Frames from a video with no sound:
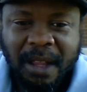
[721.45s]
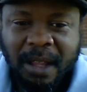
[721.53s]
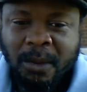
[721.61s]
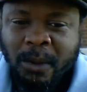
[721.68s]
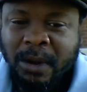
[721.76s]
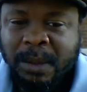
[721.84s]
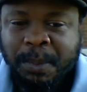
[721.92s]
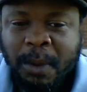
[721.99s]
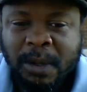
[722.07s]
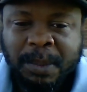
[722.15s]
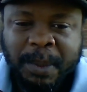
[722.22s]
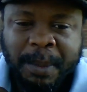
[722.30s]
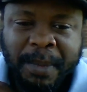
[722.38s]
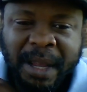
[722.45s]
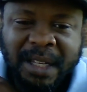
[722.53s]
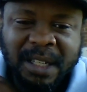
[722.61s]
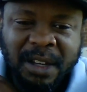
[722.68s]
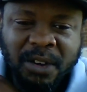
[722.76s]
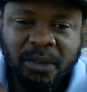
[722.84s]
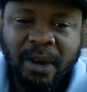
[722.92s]
You weren't supposed to be
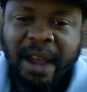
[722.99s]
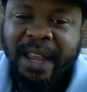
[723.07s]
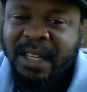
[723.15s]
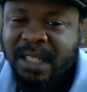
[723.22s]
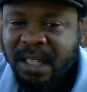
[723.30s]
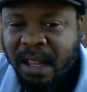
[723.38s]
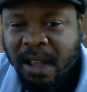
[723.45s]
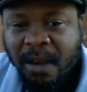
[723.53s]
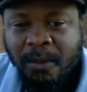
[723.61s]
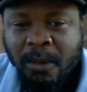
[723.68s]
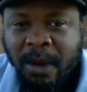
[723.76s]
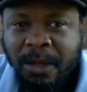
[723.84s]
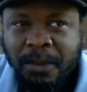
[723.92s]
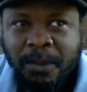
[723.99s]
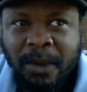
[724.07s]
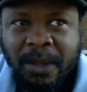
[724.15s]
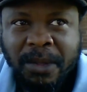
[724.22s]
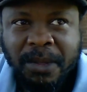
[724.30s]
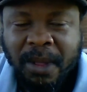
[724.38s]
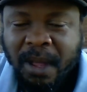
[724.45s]
mixing Christ with
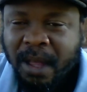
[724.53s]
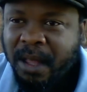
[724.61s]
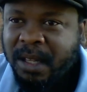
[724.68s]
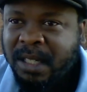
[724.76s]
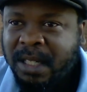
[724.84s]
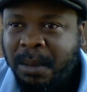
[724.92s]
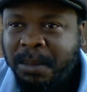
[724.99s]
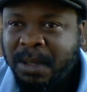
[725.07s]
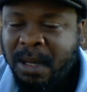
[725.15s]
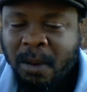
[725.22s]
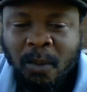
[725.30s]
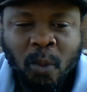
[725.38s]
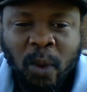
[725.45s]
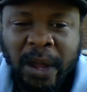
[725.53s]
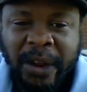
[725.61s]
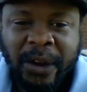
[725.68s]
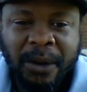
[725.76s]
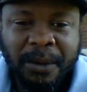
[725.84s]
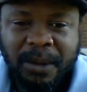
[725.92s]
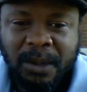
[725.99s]
some
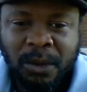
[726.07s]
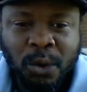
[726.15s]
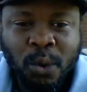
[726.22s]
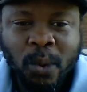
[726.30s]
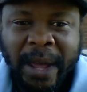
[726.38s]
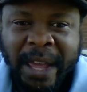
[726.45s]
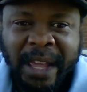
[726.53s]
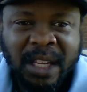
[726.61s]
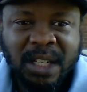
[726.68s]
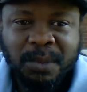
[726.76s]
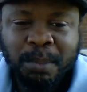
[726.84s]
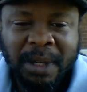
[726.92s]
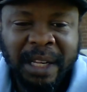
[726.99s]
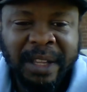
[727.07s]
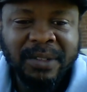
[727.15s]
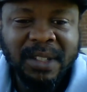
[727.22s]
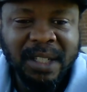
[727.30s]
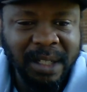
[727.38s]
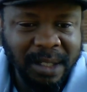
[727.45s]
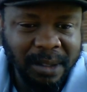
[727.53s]
weird New Age belief
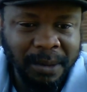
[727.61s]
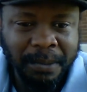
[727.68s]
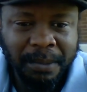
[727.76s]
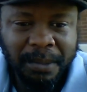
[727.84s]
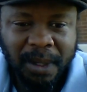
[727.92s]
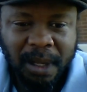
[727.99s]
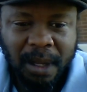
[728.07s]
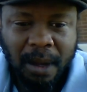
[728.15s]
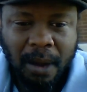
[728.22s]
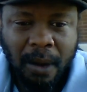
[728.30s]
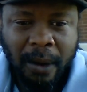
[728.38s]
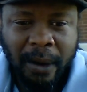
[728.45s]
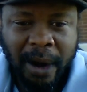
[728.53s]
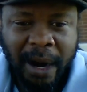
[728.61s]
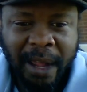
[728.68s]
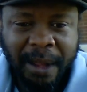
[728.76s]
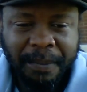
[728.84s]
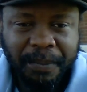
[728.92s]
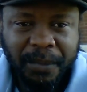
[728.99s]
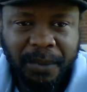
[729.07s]
system. All
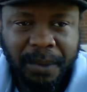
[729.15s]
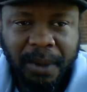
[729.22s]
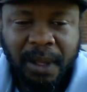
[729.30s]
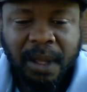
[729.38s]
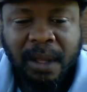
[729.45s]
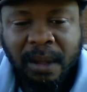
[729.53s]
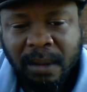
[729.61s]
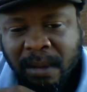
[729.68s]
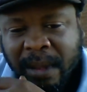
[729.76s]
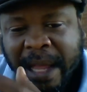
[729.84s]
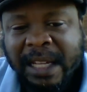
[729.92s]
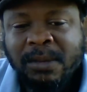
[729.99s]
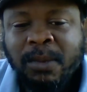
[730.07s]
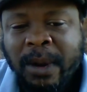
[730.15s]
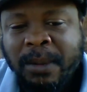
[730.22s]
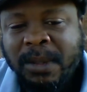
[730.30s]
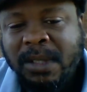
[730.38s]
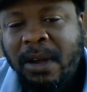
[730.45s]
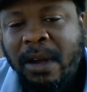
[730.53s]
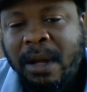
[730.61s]
right. That's what it
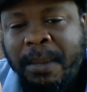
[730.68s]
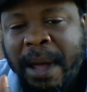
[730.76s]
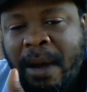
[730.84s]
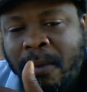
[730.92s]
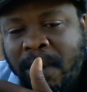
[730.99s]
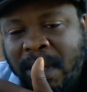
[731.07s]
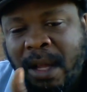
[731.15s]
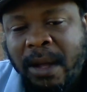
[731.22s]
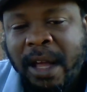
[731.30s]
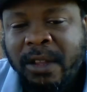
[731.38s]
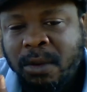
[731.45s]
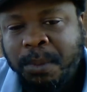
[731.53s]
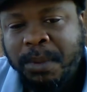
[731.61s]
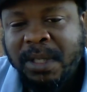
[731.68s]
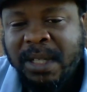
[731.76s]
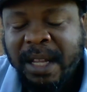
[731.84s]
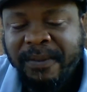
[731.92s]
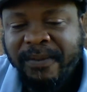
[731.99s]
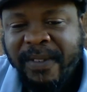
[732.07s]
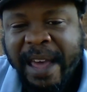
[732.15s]
was talking about with the
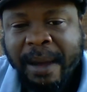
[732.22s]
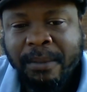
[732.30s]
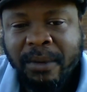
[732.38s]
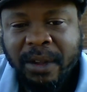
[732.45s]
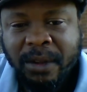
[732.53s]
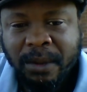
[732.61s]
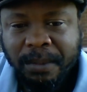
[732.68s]
100% fabric.